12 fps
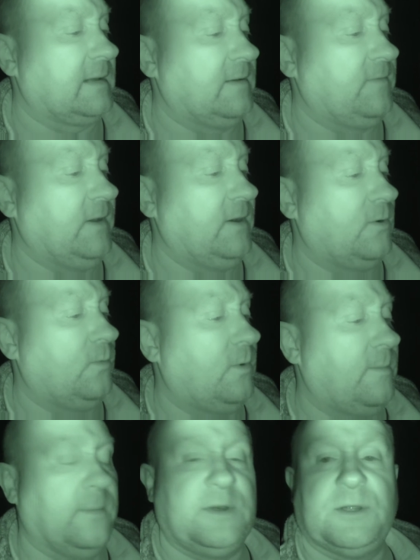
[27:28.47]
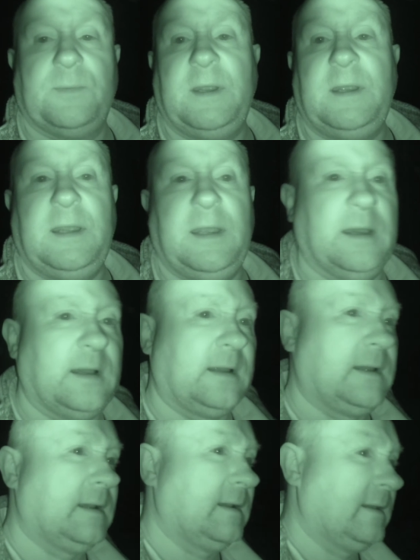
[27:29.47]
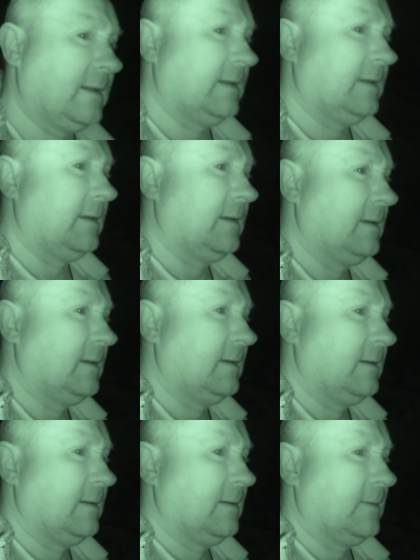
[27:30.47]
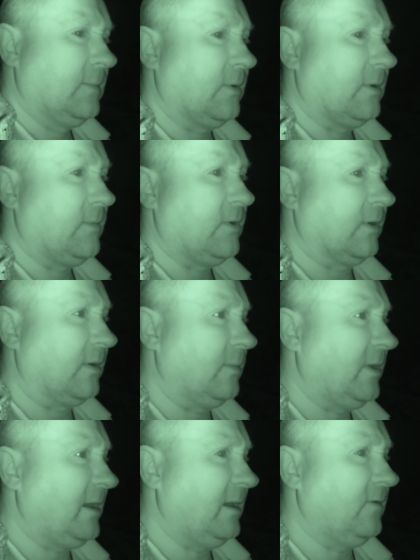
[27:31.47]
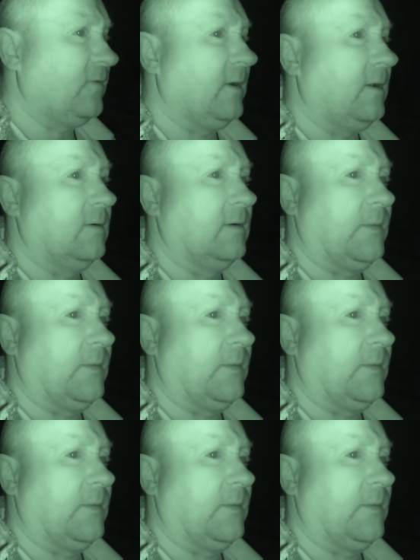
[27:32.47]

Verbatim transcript: if you don't want me to be here, but I'm not going to be here for long.